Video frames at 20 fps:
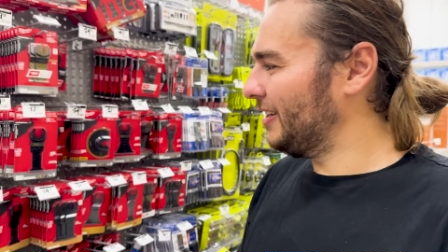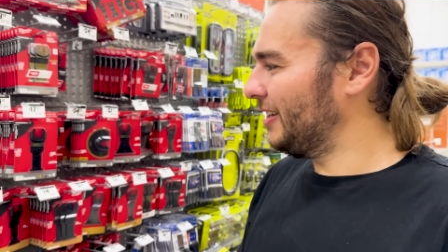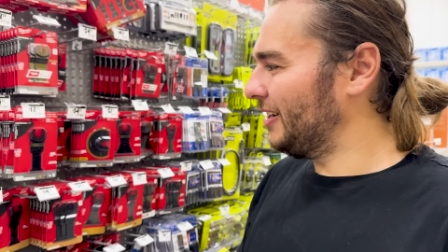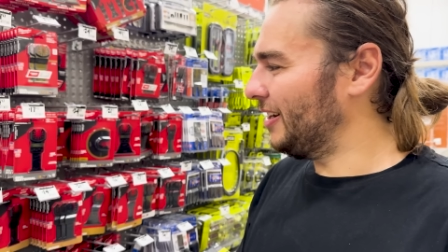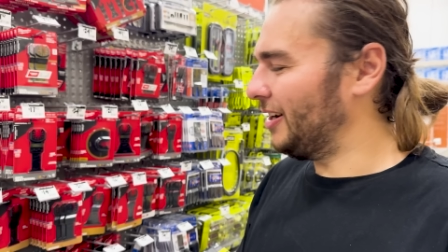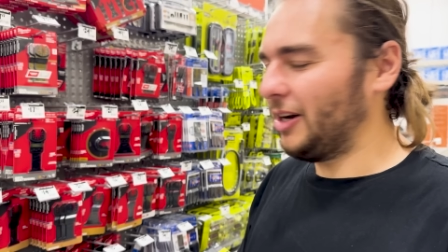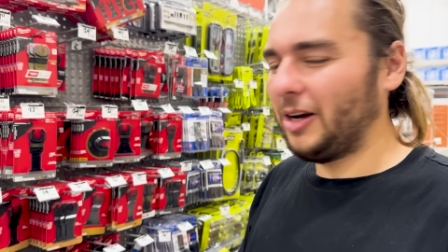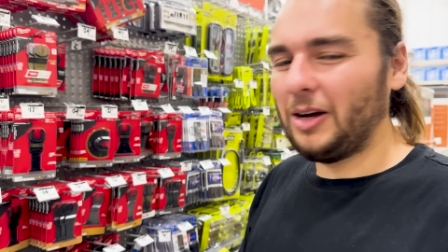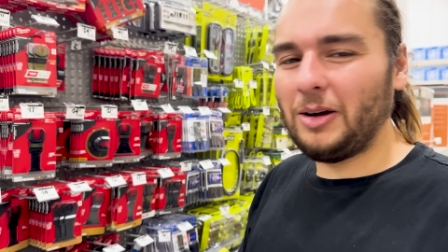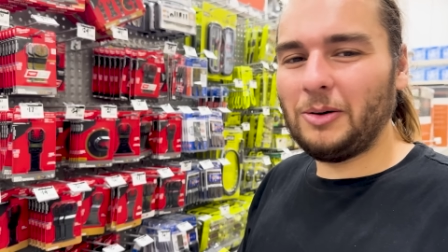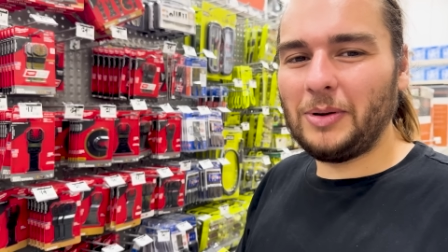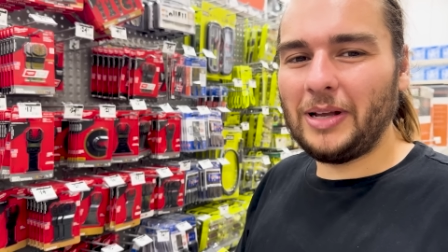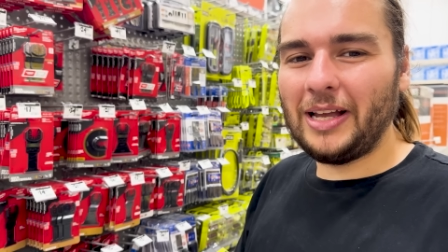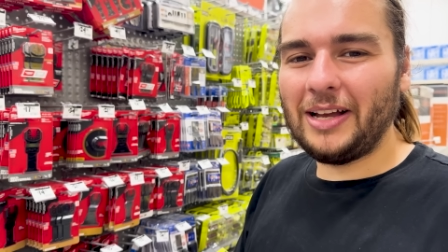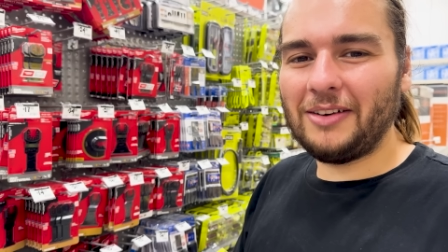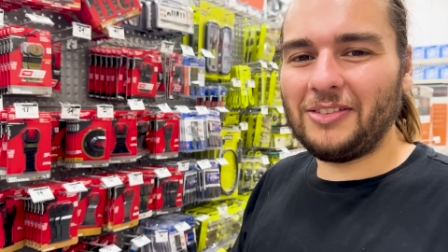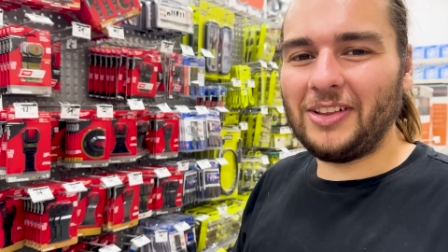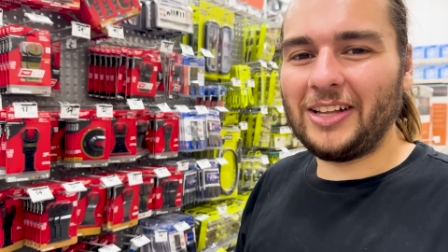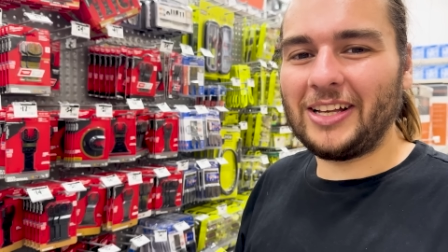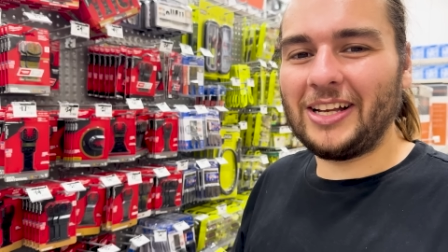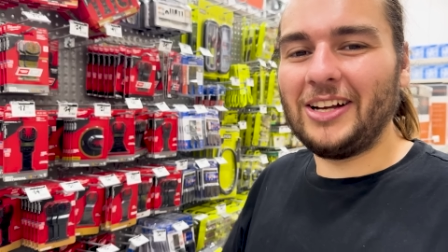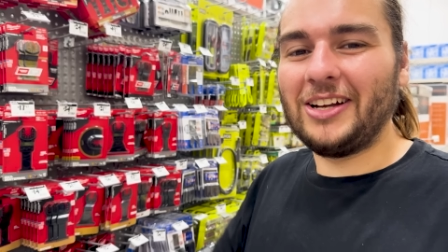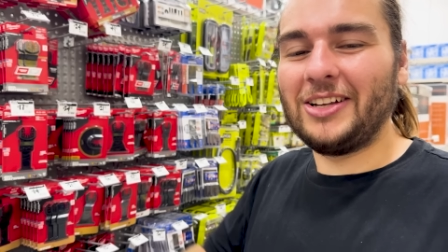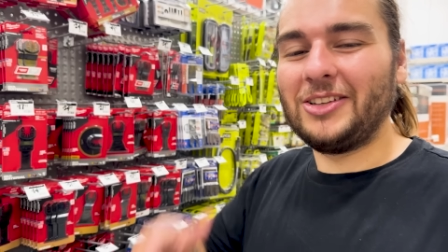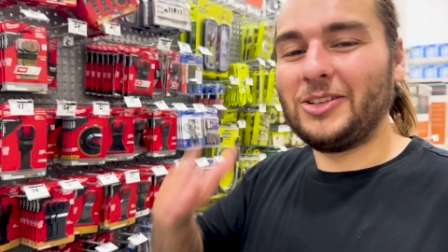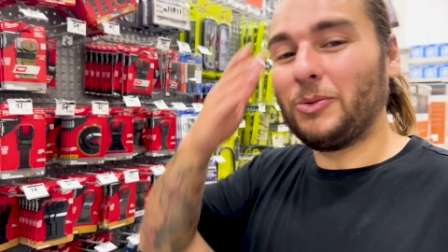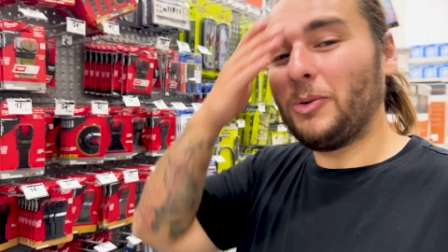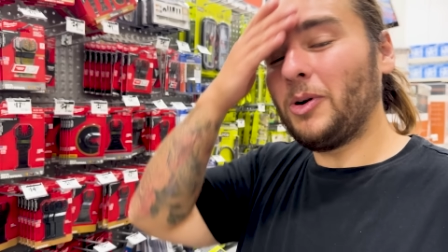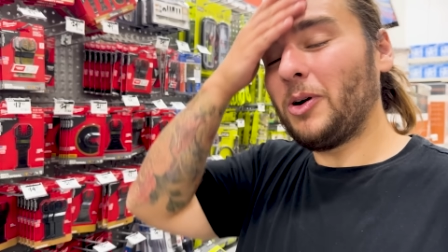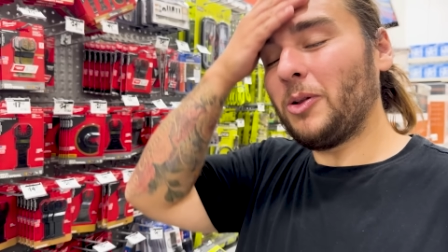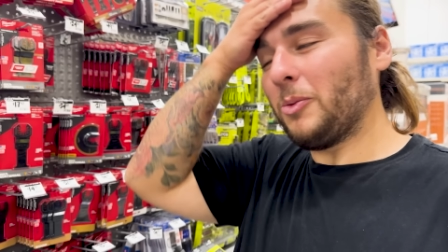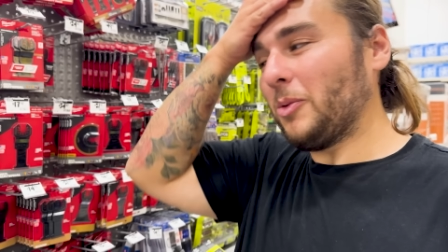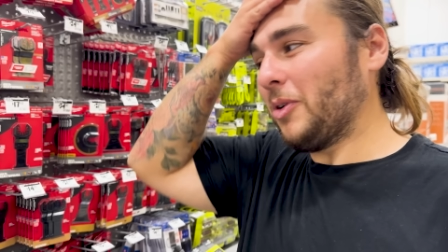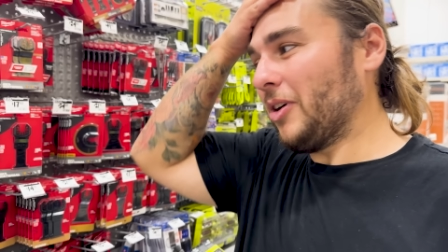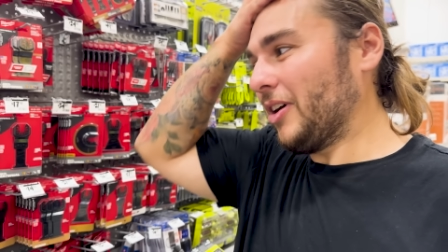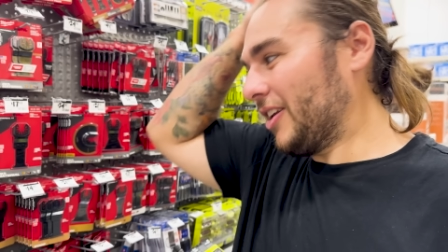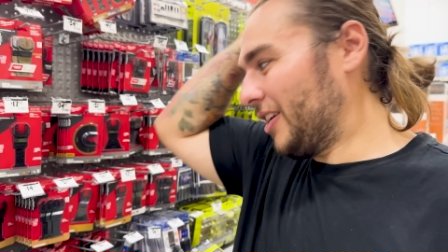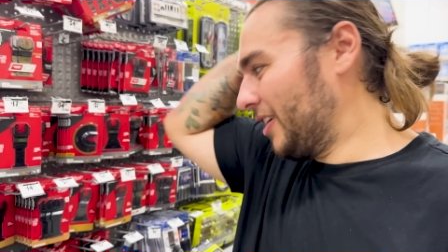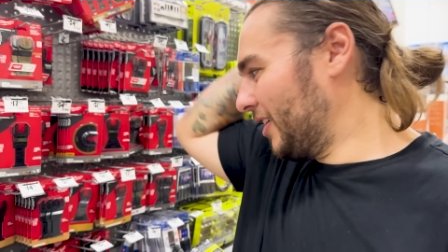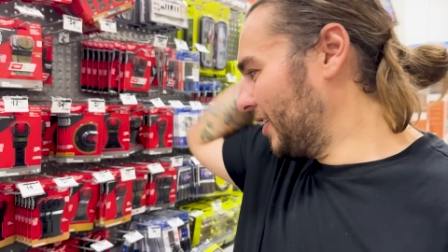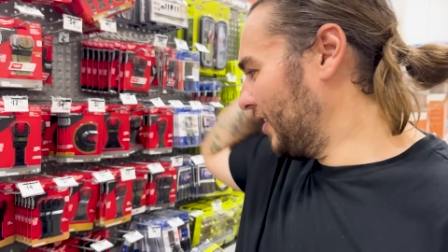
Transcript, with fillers: Uh, we have like a DeWalt one.